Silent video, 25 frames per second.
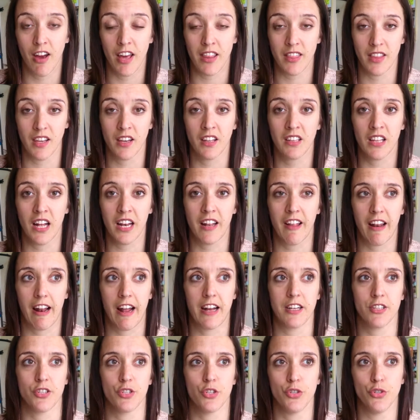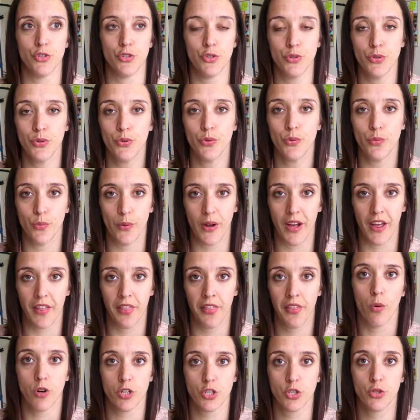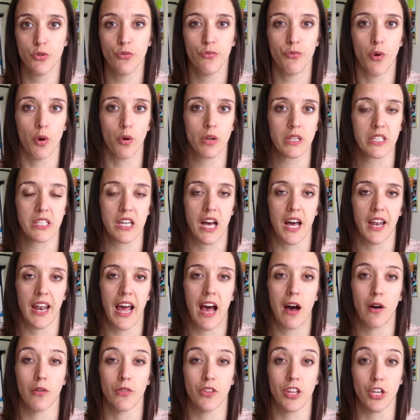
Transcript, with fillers: I think a lot of that has to do with we're too focused on how